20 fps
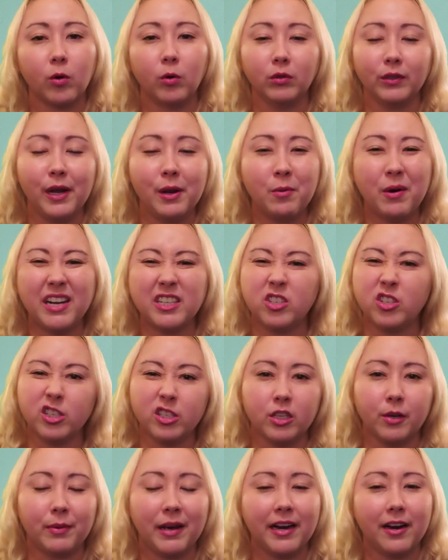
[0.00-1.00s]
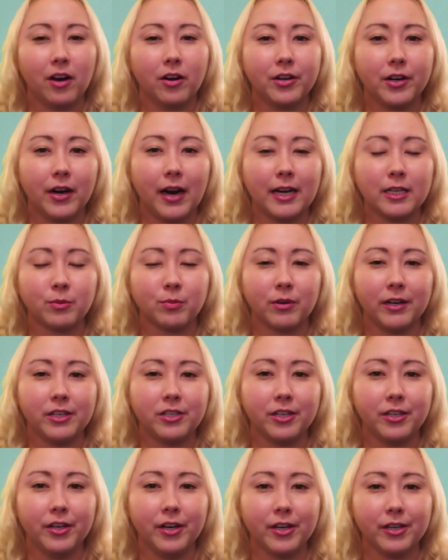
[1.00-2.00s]
Old Key West, just depending on your
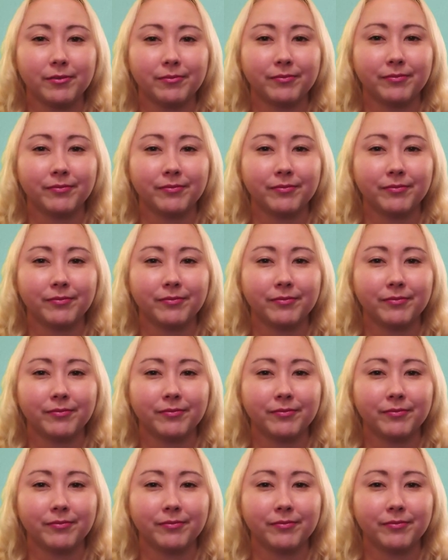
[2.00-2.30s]
expiration year.